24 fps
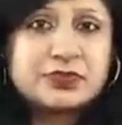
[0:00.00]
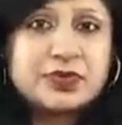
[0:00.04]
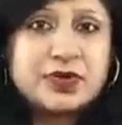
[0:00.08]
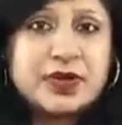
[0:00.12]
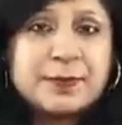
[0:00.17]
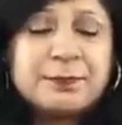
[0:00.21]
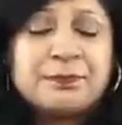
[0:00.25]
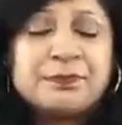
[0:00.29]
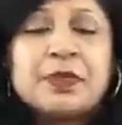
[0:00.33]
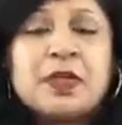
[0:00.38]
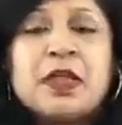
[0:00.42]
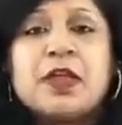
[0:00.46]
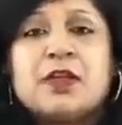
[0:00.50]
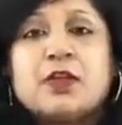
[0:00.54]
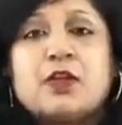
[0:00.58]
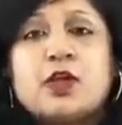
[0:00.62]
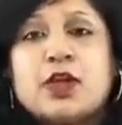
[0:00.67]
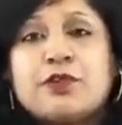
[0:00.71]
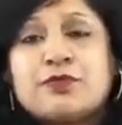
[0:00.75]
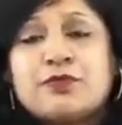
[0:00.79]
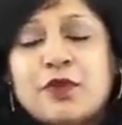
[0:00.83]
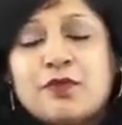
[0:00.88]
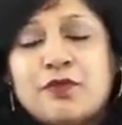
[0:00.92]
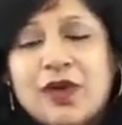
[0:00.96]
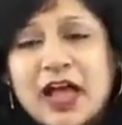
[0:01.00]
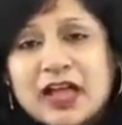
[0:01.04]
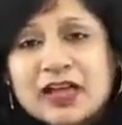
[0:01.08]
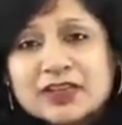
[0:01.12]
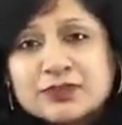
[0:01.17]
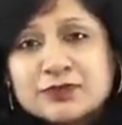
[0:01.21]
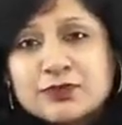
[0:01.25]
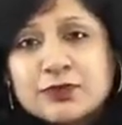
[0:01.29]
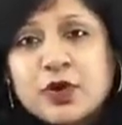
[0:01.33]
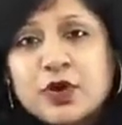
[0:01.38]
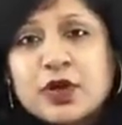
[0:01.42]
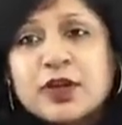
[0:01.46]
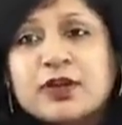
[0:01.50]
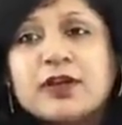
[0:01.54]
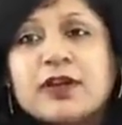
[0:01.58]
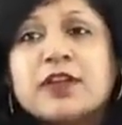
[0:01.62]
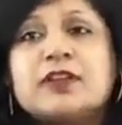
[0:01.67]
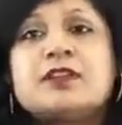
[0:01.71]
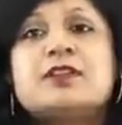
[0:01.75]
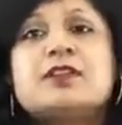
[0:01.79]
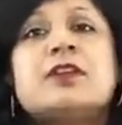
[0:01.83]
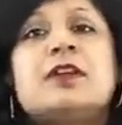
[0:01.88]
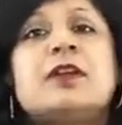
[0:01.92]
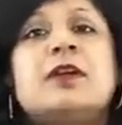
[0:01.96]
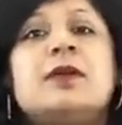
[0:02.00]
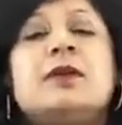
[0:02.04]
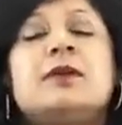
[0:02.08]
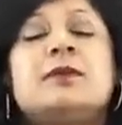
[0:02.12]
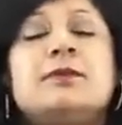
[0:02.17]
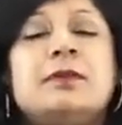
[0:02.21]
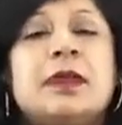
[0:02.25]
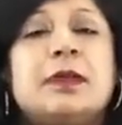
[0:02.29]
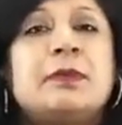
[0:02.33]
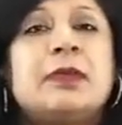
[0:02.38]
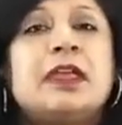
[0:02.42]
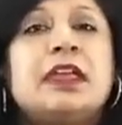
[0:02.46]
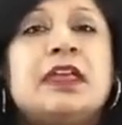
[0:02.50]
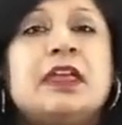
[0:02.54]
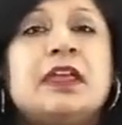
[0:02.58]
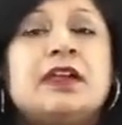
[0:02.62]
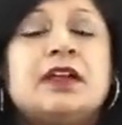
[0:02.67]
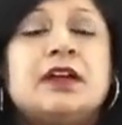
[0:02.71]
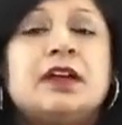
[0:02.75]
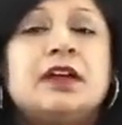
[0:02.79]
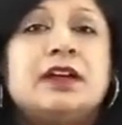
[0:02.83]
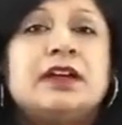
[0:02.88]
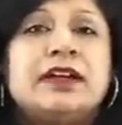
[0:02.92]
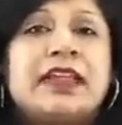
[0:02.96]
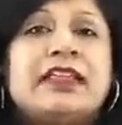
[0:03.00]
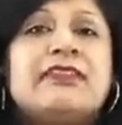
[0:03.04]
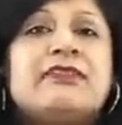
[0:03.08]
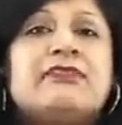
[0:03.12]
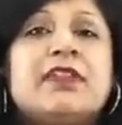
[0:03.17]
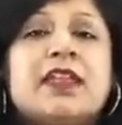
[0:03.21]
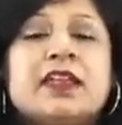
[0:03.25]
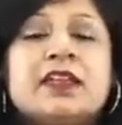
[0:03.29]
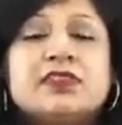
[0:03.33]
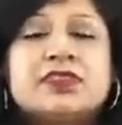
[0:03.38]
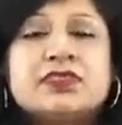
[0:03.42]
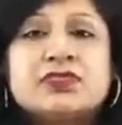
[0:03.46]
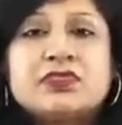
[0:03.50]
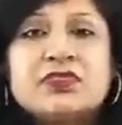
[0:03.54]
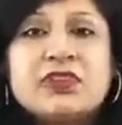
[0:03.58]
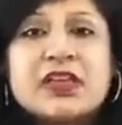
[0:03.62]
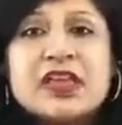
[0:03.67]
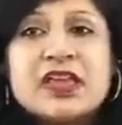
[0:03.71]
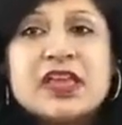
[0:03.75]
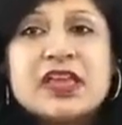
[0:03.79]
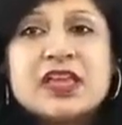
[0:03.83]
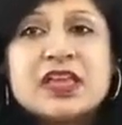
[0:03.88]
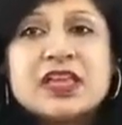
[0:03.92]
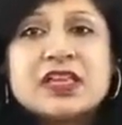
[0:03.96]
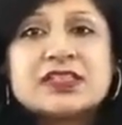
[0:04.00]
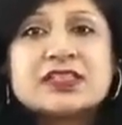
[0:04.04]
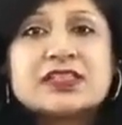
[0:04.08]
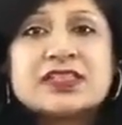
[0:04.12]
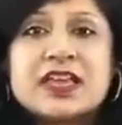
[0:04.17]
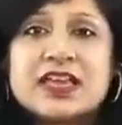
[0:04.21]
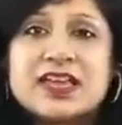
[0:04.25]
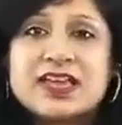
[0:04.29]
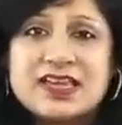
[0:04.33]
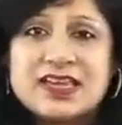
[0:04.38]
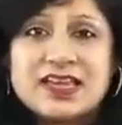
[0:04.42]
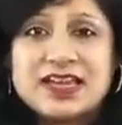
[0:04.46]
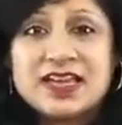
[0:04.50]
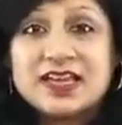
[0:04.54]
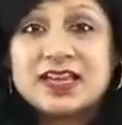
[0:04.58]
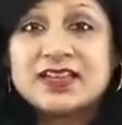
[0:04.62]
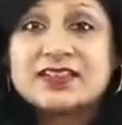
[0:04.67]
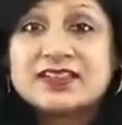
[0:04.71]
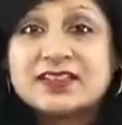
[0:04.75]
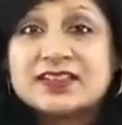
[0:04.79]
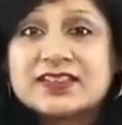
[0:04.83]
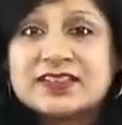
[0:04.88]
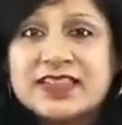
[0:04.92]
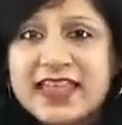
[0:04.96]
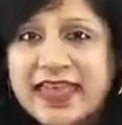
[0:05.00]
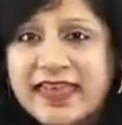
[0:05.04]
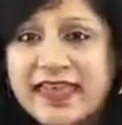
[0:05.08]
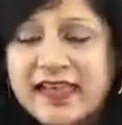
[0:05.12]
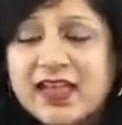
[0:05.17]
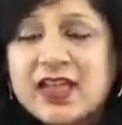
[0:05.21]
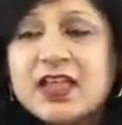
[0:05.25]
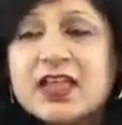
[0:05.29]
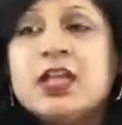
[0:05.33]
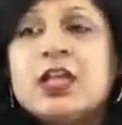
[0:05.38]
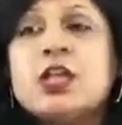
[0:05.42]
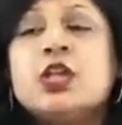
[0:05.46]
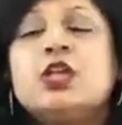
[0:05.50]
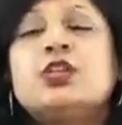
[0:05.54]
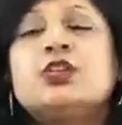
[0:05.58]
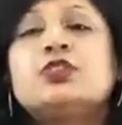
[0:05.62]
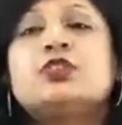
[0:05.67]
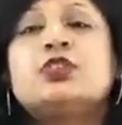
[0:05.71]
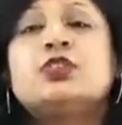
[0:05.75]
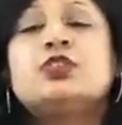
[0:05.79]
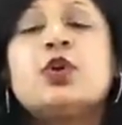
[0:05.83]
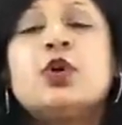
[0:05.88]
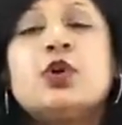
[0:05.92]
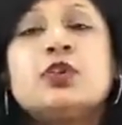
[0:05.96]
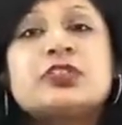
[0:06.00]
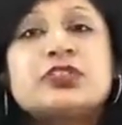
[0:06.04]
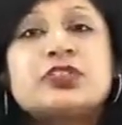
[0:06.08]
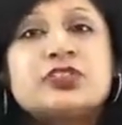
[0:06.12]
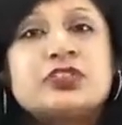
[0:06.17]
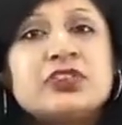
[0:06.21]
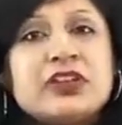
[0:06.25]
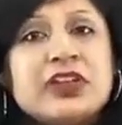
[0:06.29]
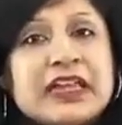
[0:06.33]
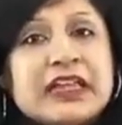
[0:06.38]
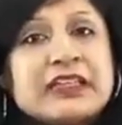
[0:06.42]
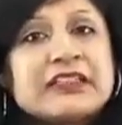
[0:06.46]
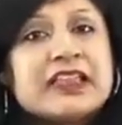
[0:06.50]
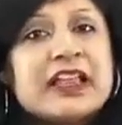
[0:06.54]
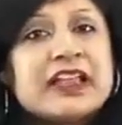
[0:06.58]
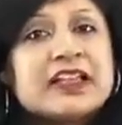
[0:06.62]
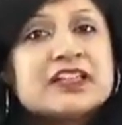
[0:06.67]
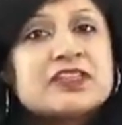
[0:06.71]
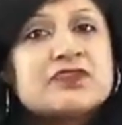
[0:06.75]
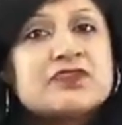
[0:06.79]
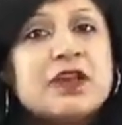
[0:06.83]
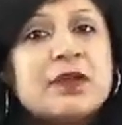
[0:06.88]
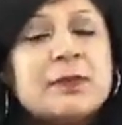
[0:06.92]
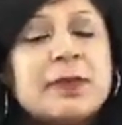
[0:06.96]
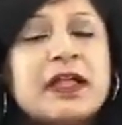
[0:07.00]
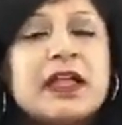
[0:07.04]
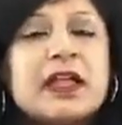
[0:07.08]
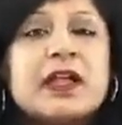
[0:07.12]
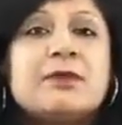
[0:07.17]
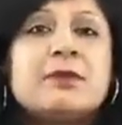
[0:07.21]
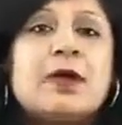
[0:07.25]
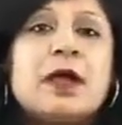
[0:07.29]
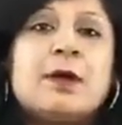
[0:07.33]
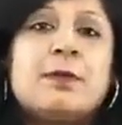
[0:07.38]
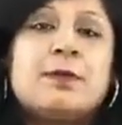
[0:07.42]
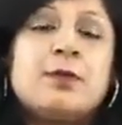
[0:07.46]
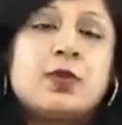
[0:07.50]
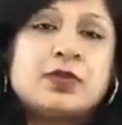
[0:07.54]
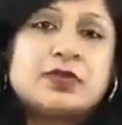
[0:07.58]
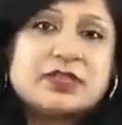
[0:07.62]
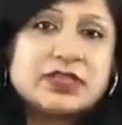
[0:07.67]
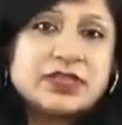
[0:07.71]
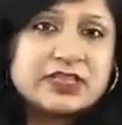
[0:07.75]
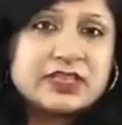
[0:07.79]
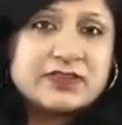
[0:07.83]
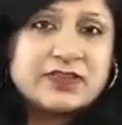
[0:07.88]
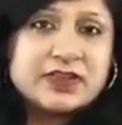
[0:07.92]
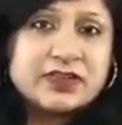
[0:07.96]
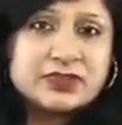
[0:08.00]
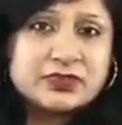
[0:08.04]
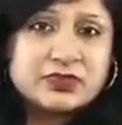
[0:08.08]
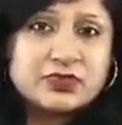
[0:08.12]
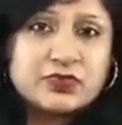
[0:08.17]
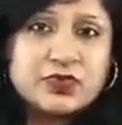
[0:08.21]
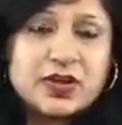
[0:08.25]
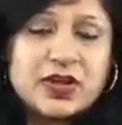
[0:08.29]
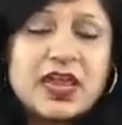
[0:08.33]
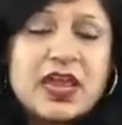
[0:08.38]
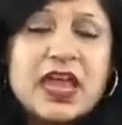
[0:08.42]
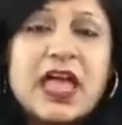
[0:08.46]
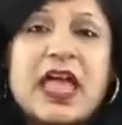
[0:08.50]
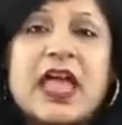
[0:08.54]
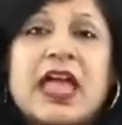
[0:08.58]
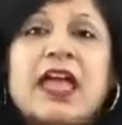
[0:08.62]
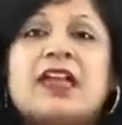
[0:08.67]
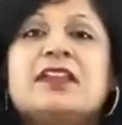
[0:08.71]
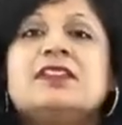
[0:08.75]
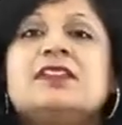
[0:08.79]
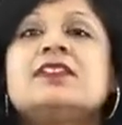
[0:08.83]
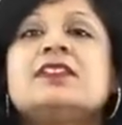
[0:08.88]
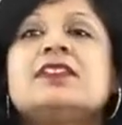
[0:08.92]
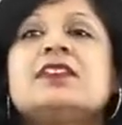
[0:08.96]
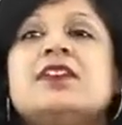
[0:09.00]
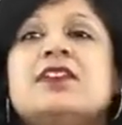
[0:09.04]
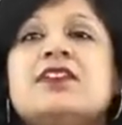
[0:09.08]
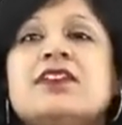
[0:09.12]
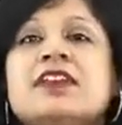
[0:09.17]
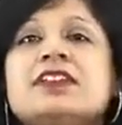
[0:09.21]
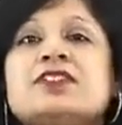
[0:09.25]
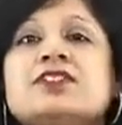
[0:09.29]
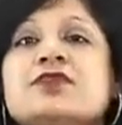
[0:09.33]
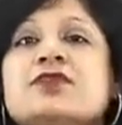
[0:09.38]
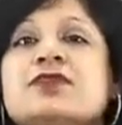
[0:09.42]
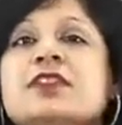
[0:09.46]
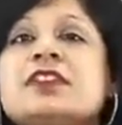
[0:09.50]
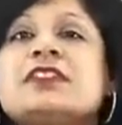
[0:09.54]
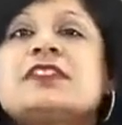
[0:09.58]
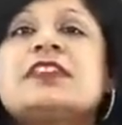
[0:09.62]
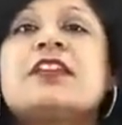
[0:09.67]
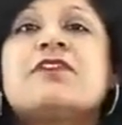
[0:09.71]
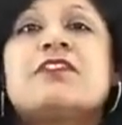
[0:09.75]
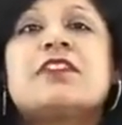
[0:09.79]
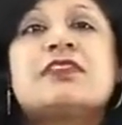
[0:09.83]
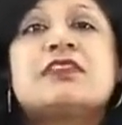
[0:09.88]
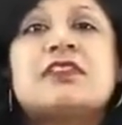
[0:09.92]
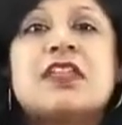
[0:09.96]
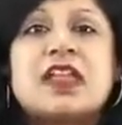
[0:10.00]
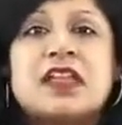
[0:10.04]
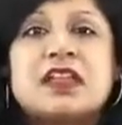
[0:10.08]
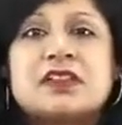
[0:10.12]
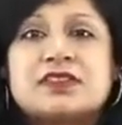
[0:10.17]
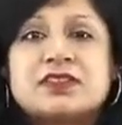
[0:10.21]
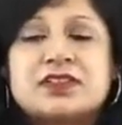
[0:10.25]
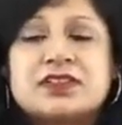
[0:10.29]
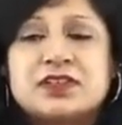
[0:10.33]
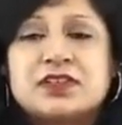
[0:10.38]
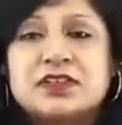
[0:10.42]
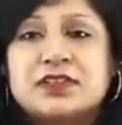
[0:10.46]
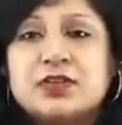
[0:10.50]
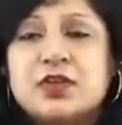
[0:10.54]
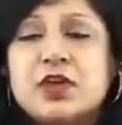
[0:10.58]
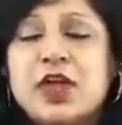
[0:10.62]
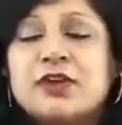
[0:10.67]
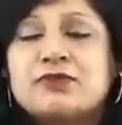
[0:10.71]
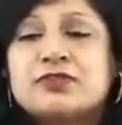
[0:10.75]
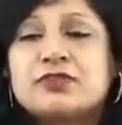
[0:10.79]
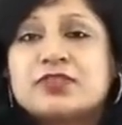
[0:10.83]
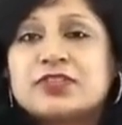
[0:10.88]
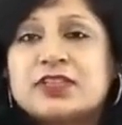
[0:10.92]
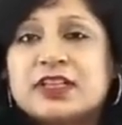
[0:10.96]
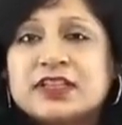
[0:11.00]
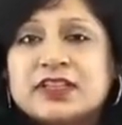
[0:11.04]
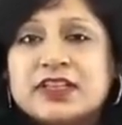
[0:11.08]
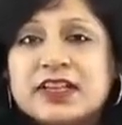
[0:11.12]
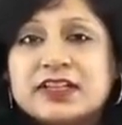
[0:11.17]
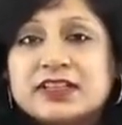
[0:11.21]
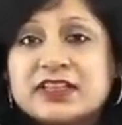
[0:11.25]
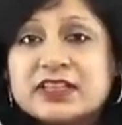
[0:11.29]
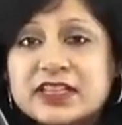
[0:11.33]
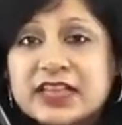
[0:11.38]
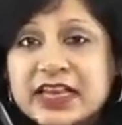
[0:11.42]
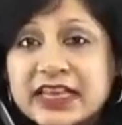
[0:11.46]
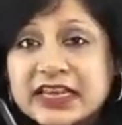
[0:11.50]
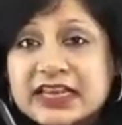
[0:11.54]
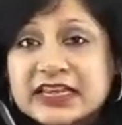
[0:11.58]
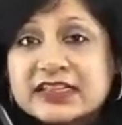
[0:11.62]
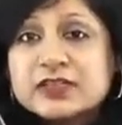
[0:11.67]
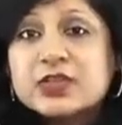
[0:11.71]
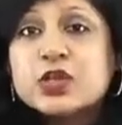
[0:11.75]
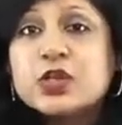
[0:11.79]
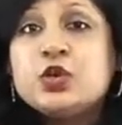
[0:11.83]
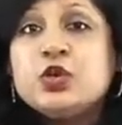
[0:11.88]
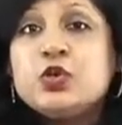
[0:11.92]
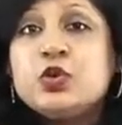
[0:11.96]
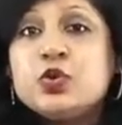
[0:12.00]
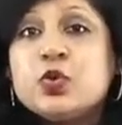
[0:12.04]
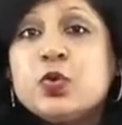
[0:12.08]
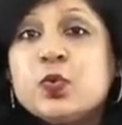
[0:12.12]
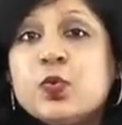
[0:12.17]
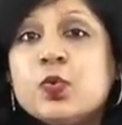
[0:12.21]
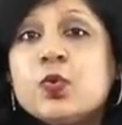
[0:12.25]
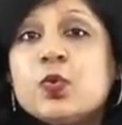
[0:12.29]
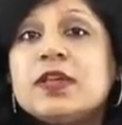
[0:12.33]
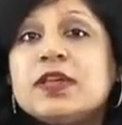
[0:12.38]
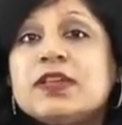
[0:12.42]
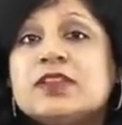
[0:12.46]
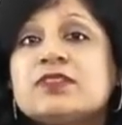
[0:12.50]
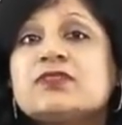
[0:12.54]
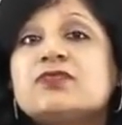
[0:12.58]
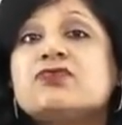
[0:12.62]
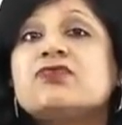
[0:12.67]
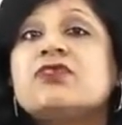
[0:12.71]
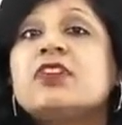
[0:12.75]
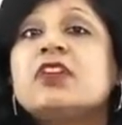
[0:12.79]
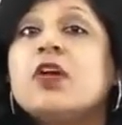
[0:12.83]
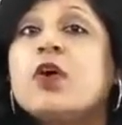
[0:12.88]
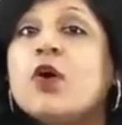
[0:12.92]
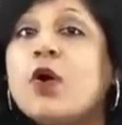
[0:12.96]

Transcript: Now, if you have asked for maybe 10 things, 3 you say it's there. So those 3 things will become a positive history, and the rest of the 7 things you have to say that there is no history of.